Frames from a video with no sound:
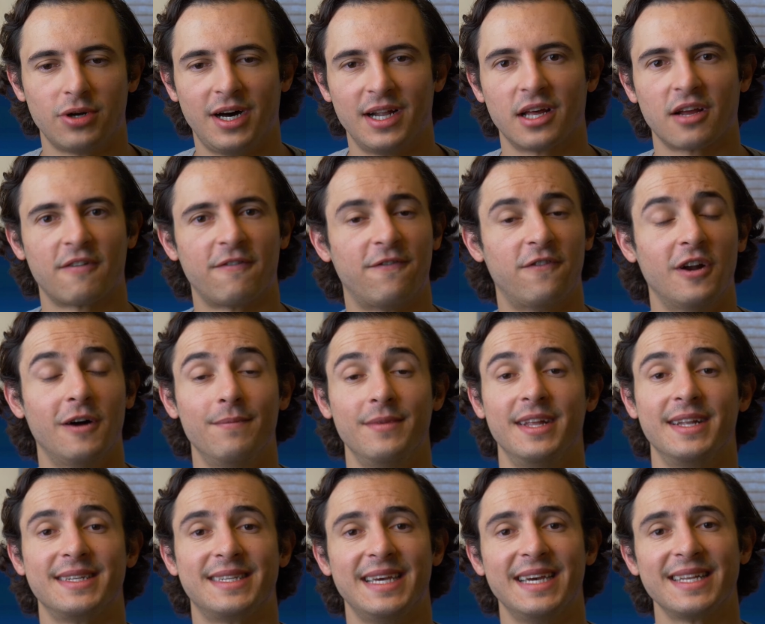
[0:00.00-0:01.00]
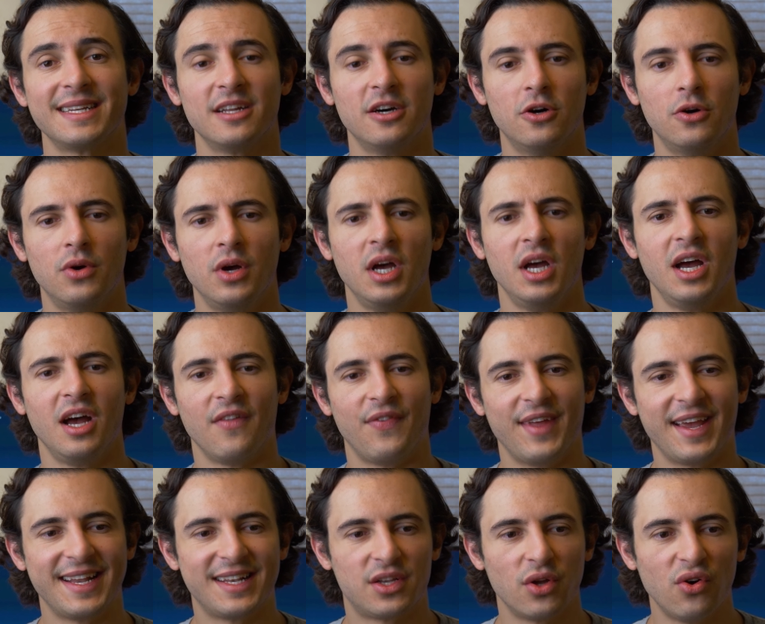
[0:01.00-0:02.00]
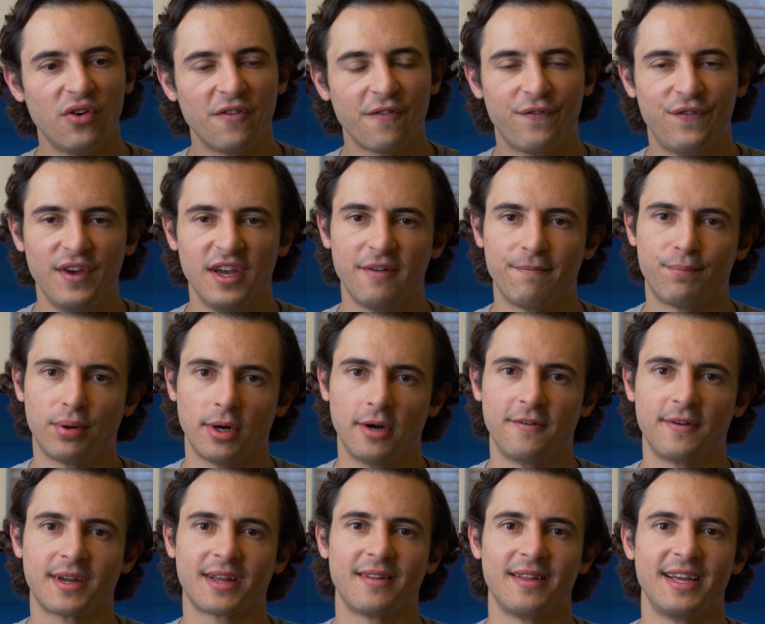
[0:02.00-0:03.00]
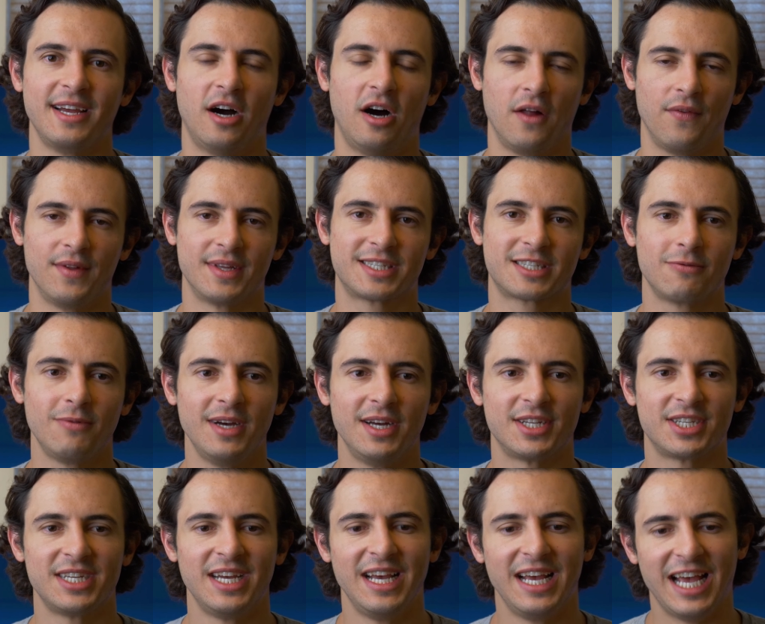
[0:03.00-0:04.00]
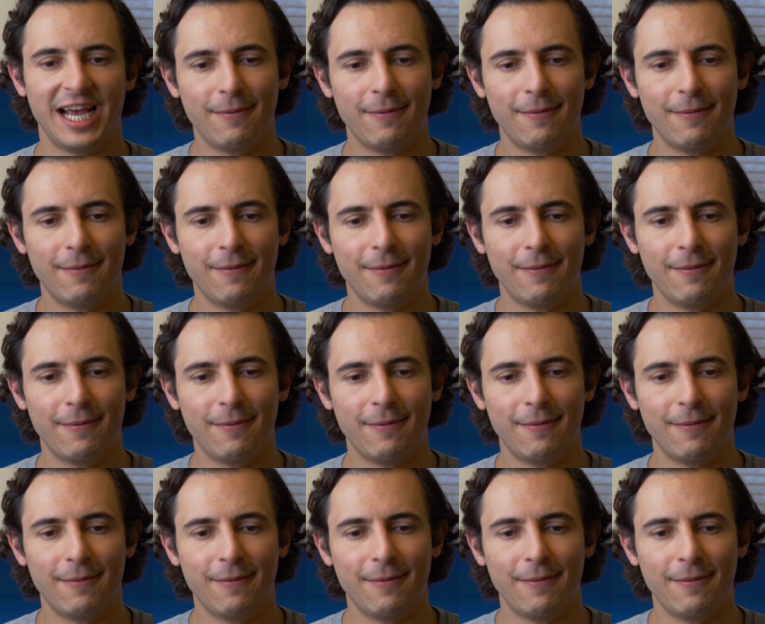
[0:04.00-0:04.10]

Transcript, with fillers: product from Nintendo, they don't fit perfectly on the Switch.